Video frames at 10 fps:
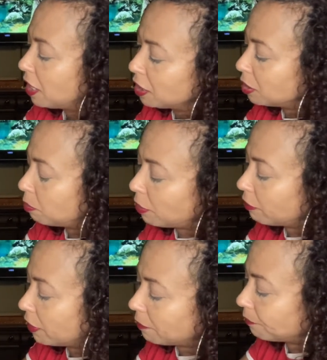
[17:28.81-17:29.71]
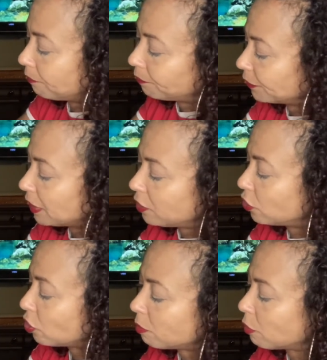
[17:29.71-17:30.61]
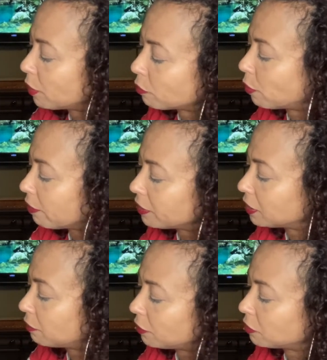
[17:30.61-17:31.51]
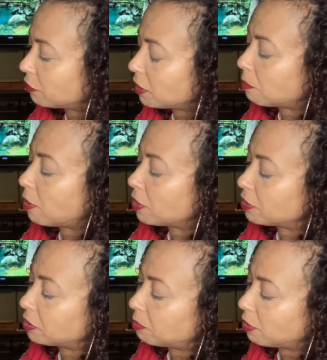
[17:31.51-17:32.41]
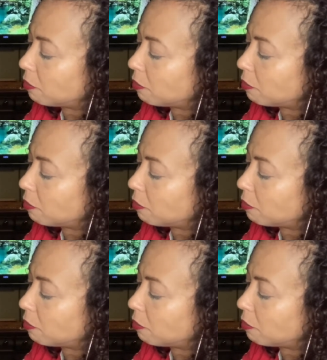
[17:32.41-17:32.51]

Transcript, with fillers: Spirit, can you show me what Aquarius feels for their partner, Spirit?